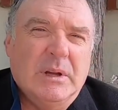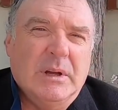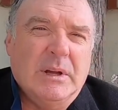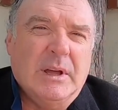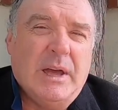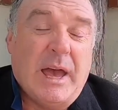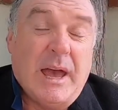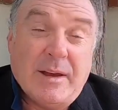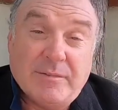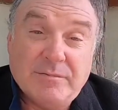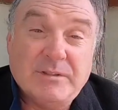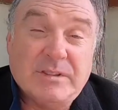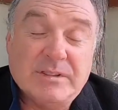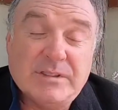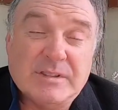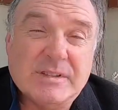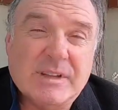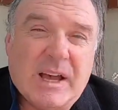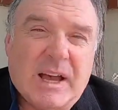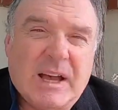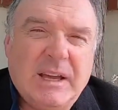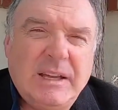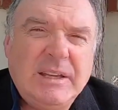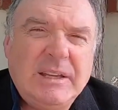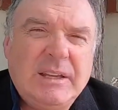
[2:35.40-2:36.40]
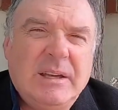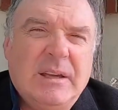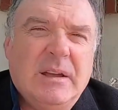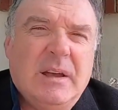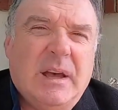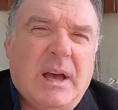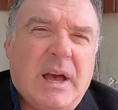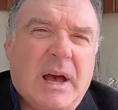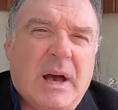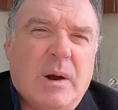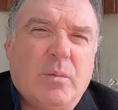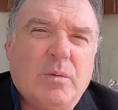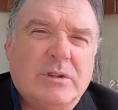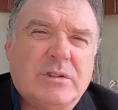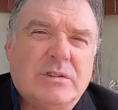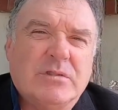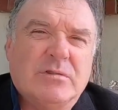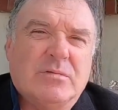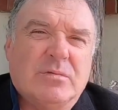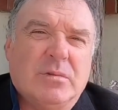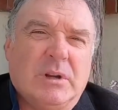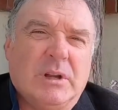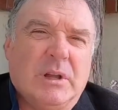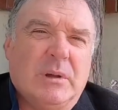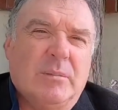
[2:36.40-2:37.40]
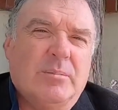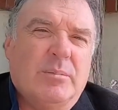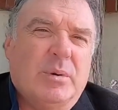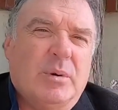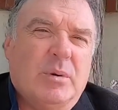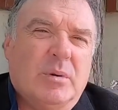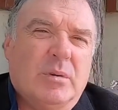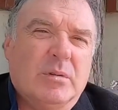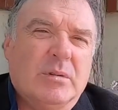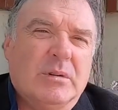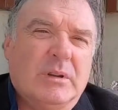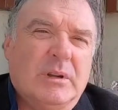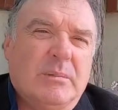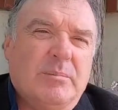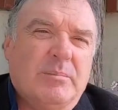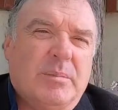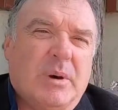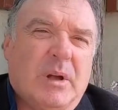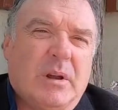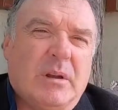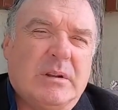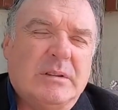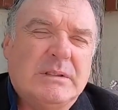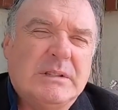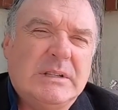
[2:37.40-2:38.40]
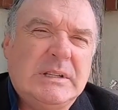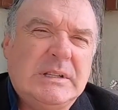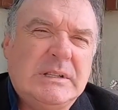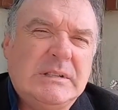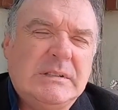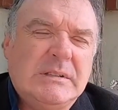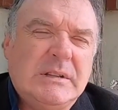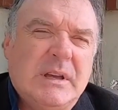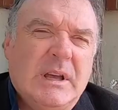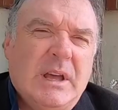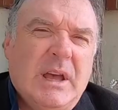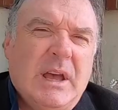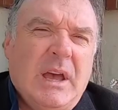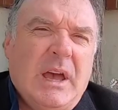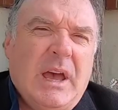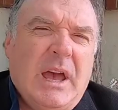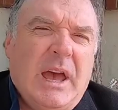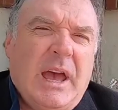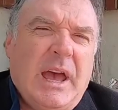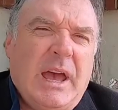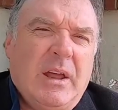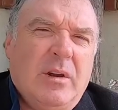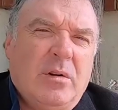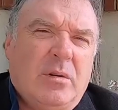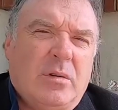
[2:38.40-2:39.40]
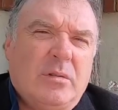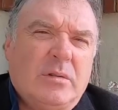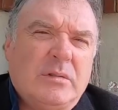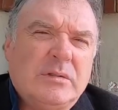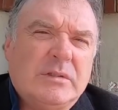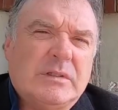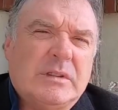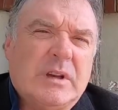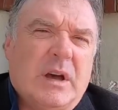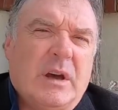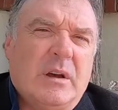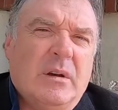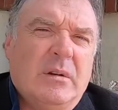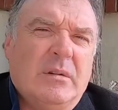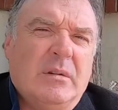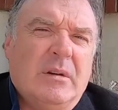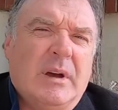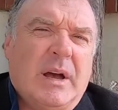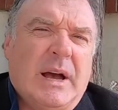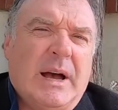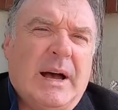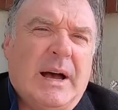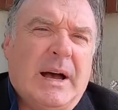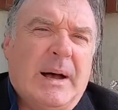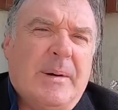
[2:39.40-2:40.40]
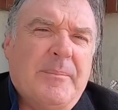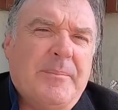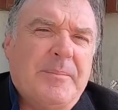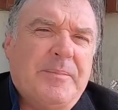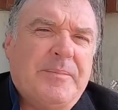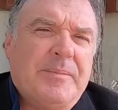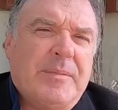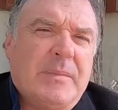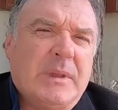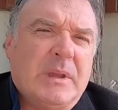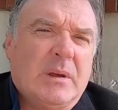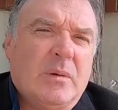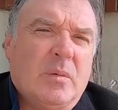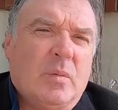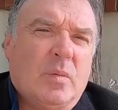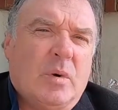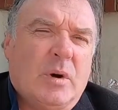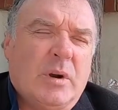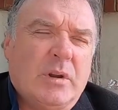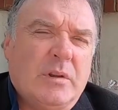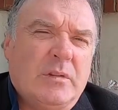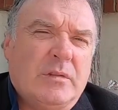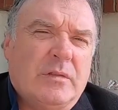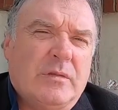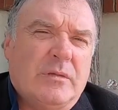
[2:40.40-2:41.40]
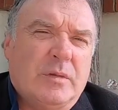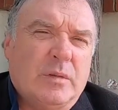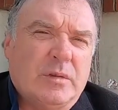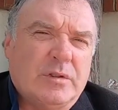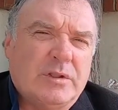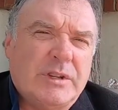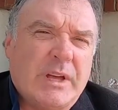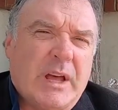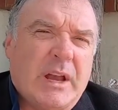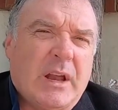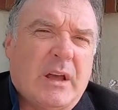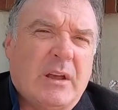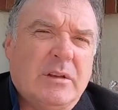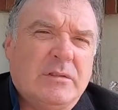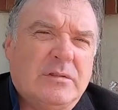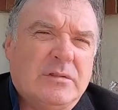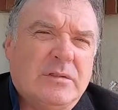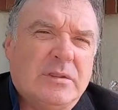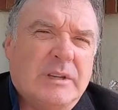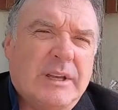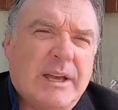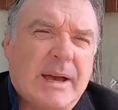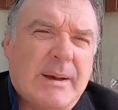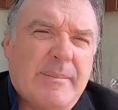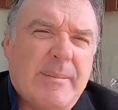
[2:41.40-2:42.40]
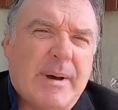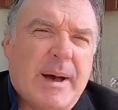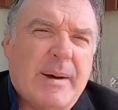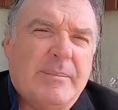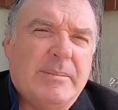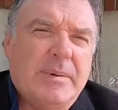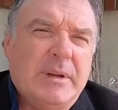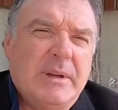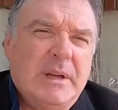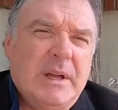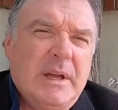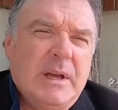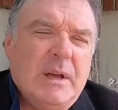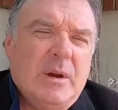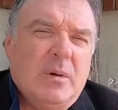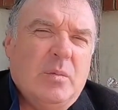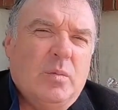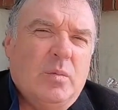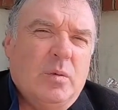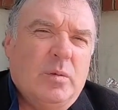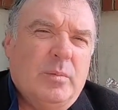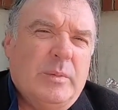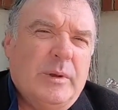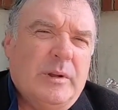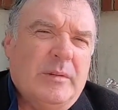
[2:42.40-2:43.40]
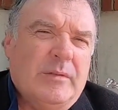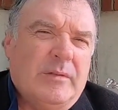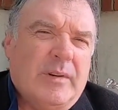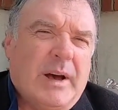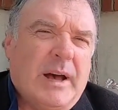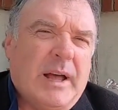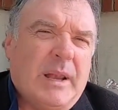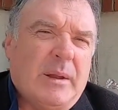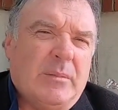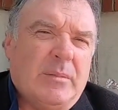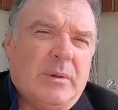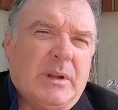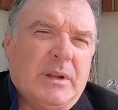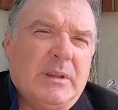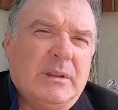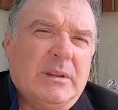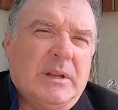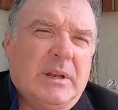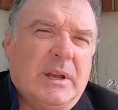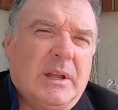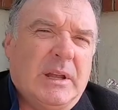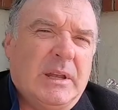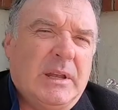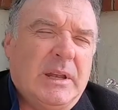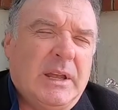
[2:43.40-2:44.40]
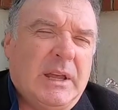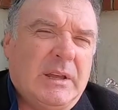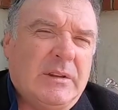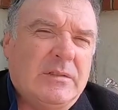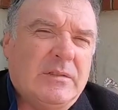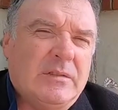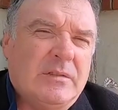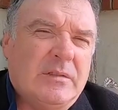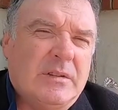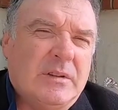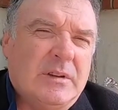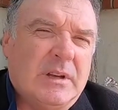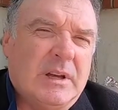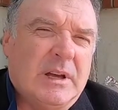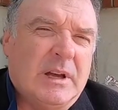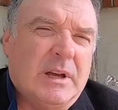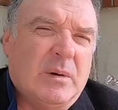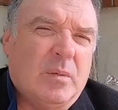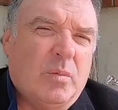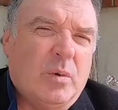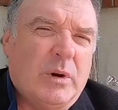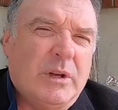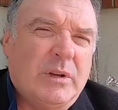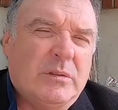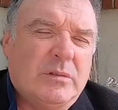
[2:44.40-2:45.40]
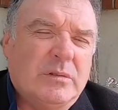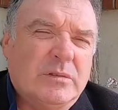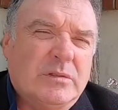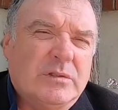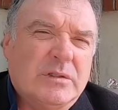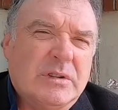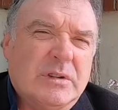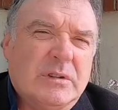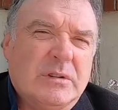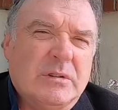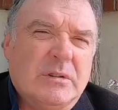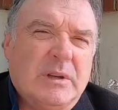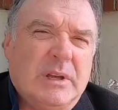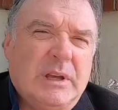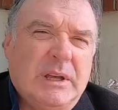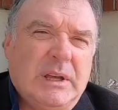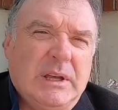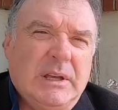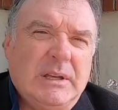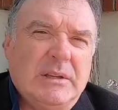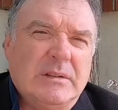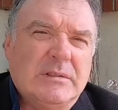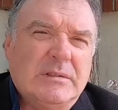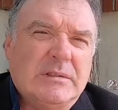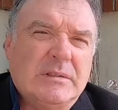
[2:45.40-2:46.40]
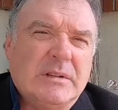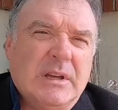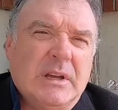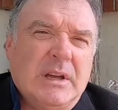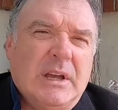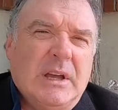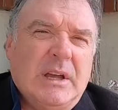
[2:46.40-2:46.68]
have to say, which is really important in politics. And also what is foreshadowed to come up, will be available in the next week or two, is